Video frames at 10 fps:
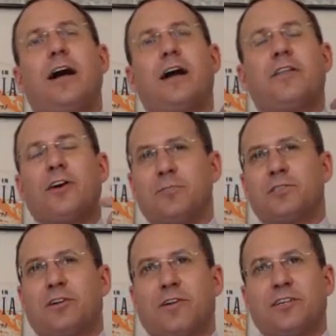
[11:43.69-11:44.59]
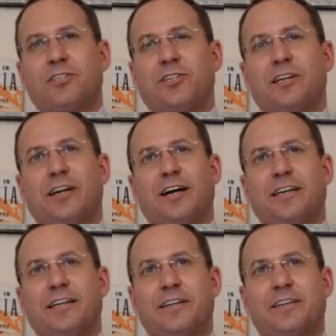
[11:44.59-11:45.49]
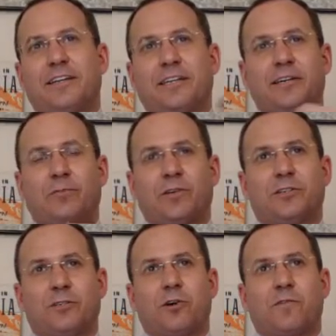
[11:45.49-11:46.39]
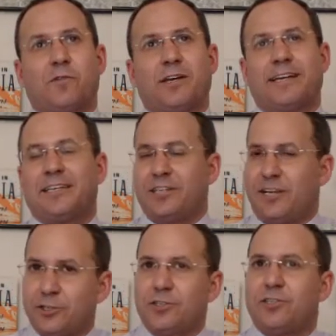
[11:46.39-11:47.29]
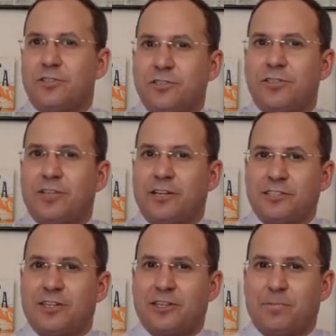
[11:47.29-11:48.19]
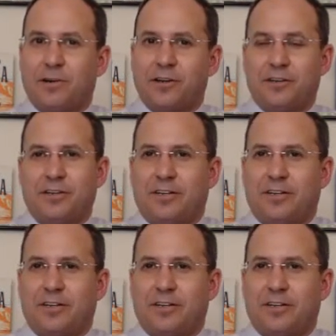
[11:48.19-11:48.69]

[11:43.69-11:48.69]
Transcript: I thought it was interesting. I didn't think it was overly contentious. That's not the part.